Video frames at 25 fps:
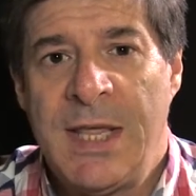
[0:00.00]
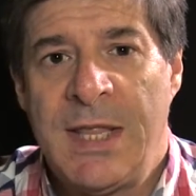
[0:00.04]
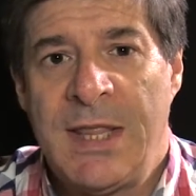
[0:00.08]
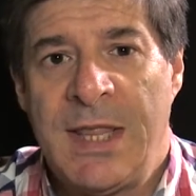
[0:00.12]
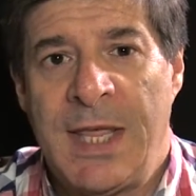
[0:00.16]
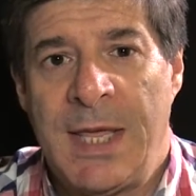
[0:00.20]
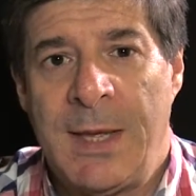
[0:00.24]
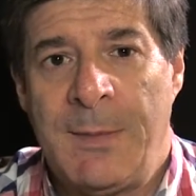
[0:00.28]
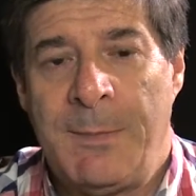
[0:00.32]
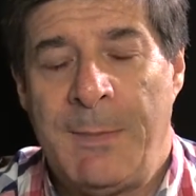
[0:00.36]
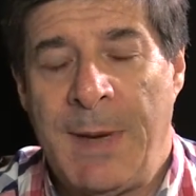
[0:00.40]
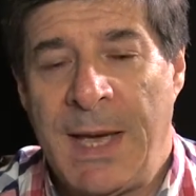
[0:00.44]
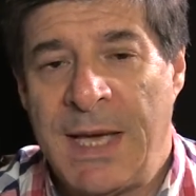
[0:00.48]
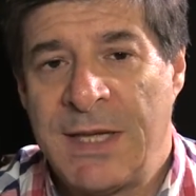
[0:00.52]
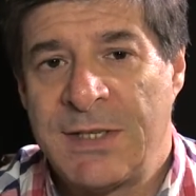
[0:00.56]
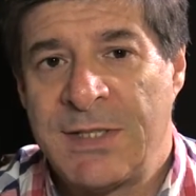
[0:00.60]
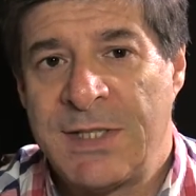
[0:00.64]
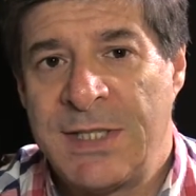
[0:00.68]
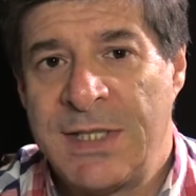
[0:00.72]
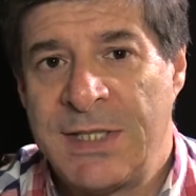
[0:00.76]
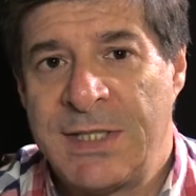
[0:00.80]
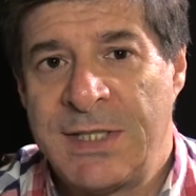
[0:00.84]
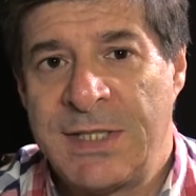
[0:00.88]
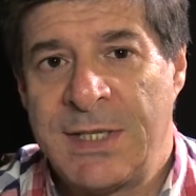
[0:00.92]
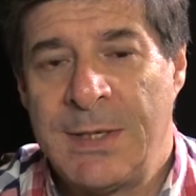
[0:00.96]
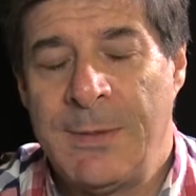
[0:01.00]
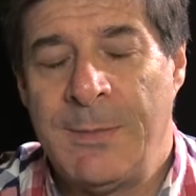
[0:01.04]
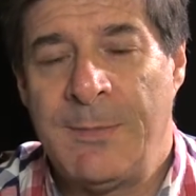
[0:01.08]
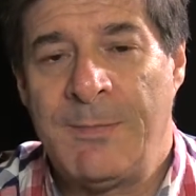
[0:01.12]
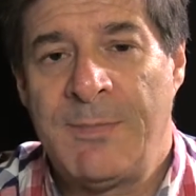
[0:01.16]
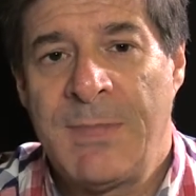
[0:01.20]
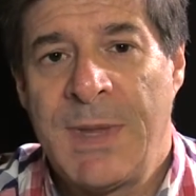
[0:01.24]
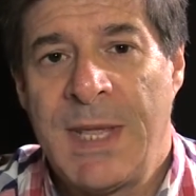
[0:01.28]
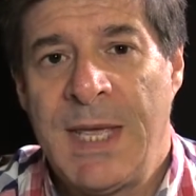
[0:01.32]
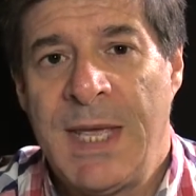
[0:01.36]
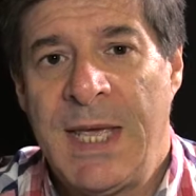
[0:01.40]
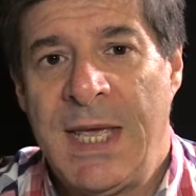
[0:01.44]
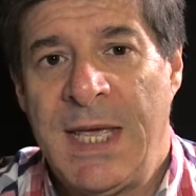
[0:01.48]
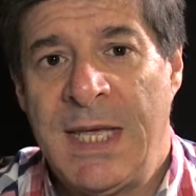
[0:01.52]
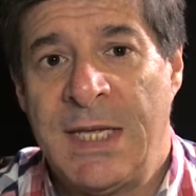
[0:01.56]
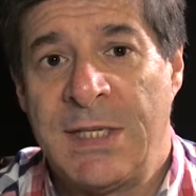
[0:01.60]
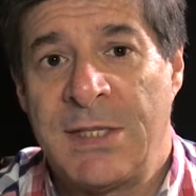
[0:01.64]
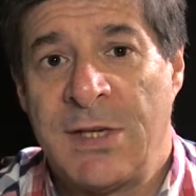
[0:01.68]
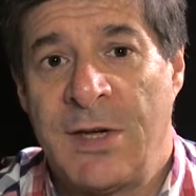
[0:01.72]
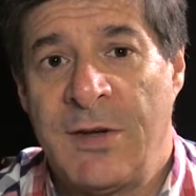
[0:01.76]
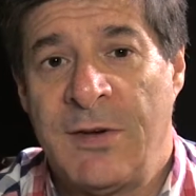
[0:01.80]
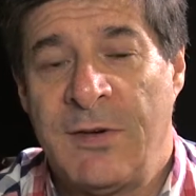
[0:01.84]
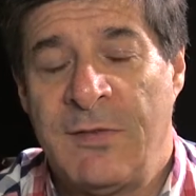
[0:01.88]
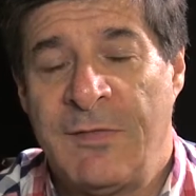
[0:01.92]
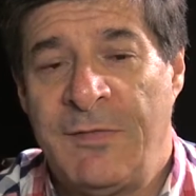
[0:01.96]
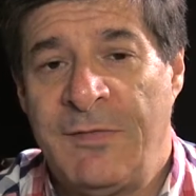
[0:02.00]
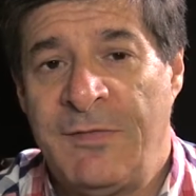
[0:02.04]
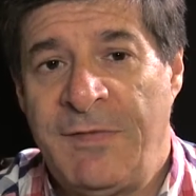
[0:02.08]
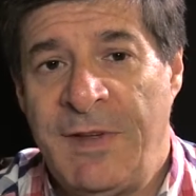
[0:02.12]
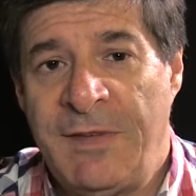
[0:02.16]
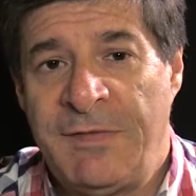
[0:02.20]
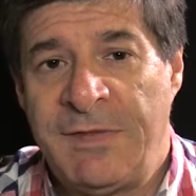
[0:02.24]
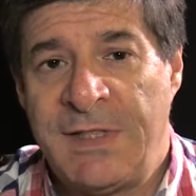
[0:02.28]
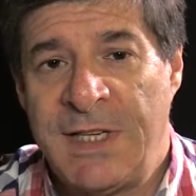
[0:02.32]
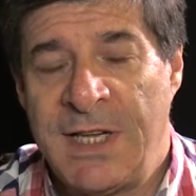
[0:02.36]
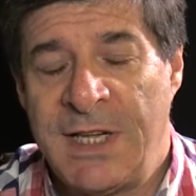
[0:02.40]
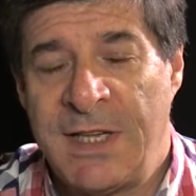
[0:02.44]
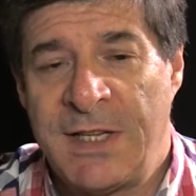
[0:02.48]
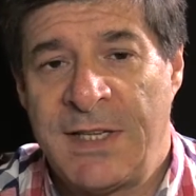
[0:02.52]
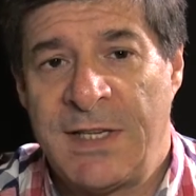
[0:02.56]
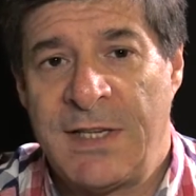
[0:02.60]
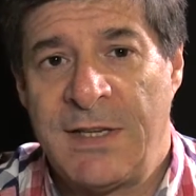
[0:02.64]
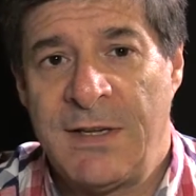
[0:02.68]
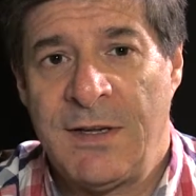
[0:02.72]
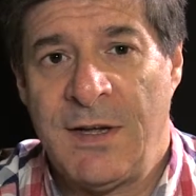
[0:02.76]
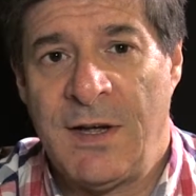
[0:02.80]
the PAL system is on 50th,